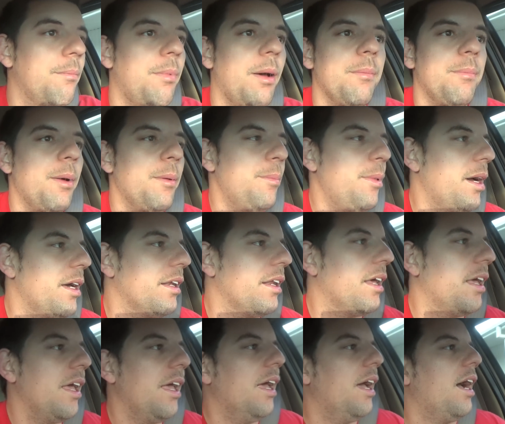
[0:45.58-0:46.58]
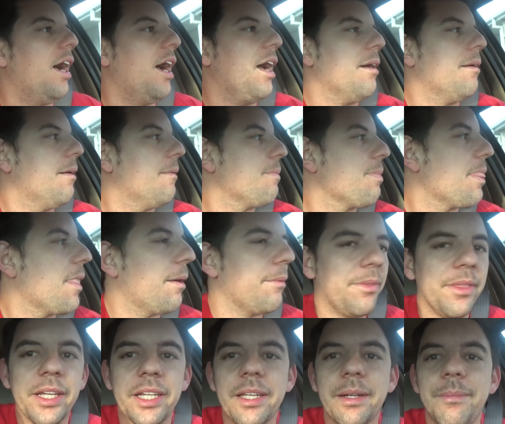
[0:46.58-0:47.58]
but, but, but, I, I'm
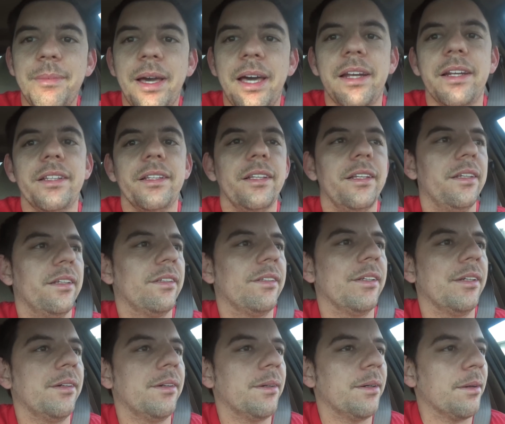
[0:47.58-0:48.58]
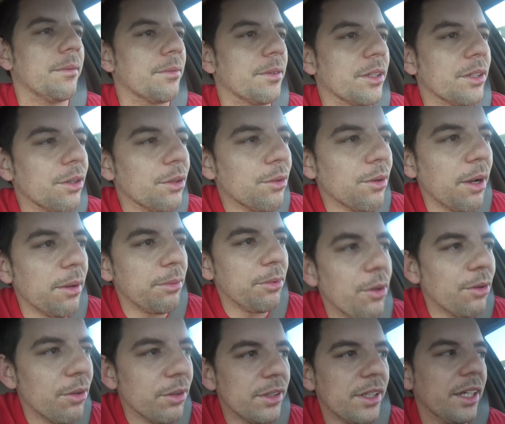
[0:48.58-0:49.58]
thinking about it, so I'm going to go grab
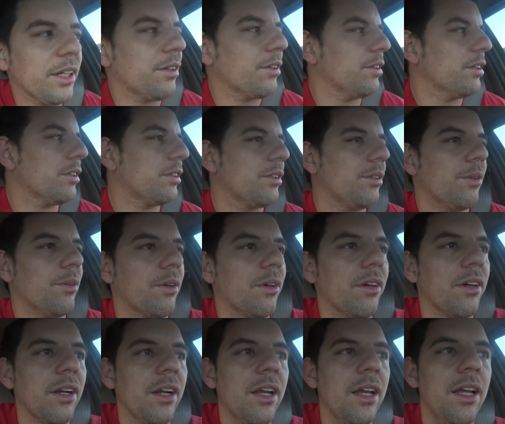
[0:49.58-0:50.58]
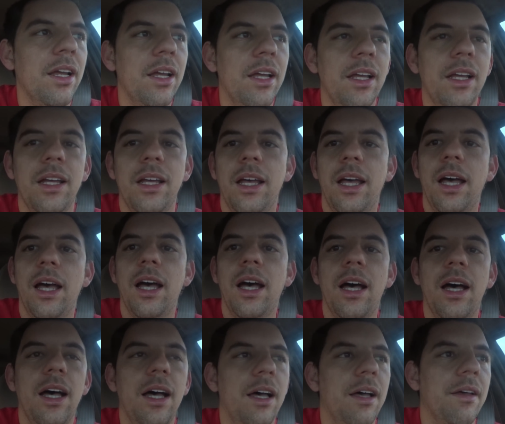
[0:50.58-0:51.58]
Laurel, take her to the store,
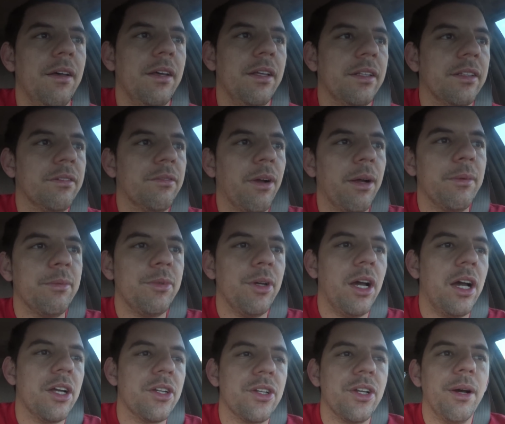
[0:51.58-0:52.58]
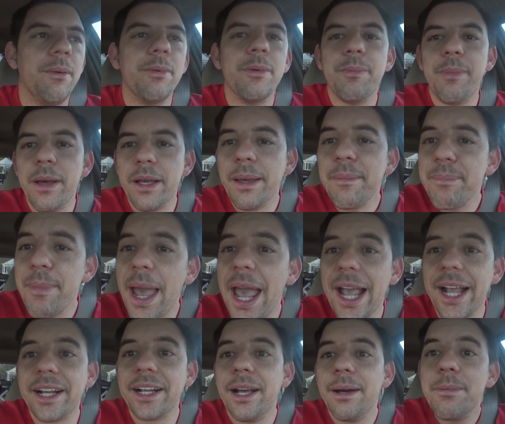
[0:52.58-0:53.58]
uh, and grab Josh, and I'll be ba
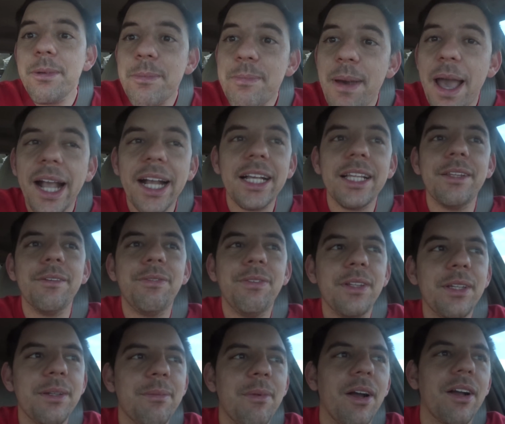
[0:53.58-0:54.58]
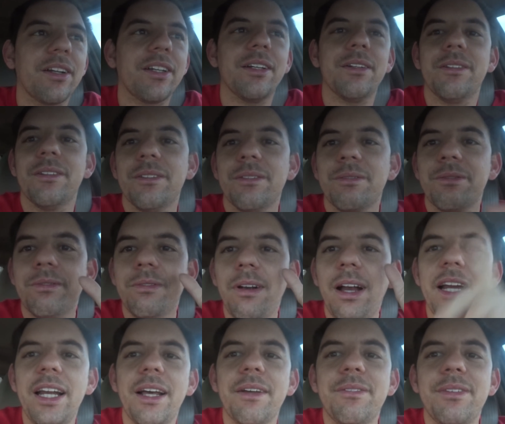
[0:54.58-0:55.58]
back. I'll be back at the flea market
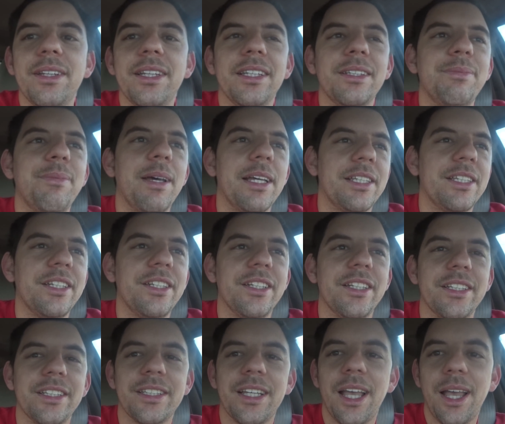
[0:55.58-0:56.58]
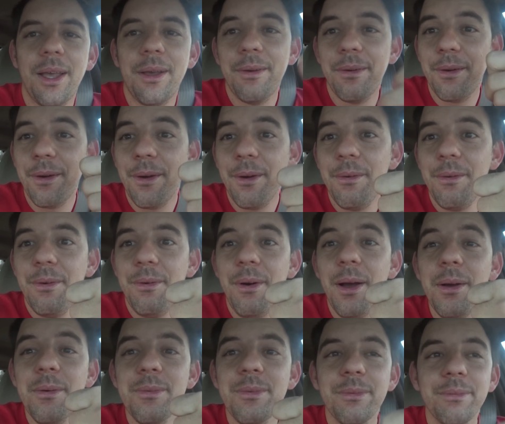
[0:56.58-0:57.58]
right after these messages.
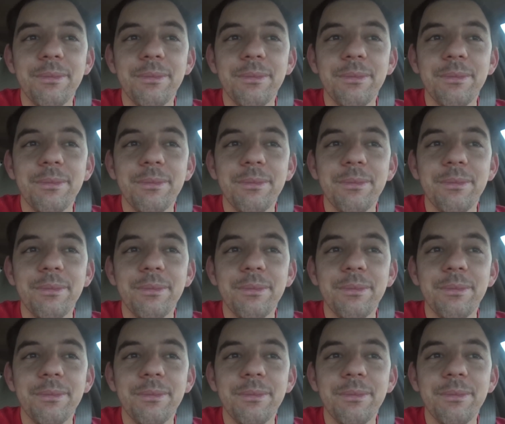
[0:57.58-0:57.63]
Woo!